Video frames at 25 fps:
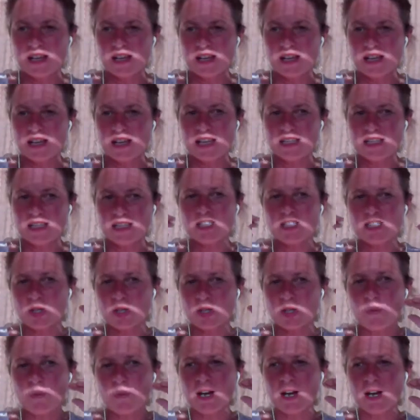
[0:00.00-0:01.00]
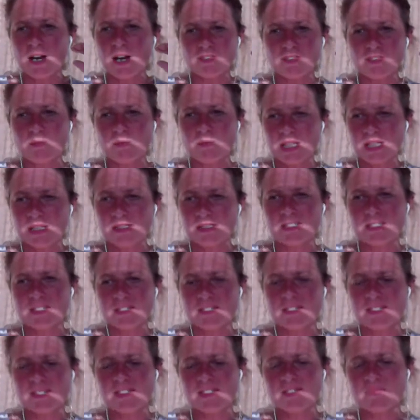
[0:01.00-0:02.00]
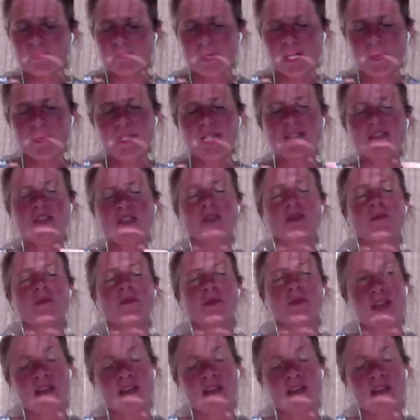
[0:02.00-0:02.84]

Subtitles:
it took a while for me maybe it took me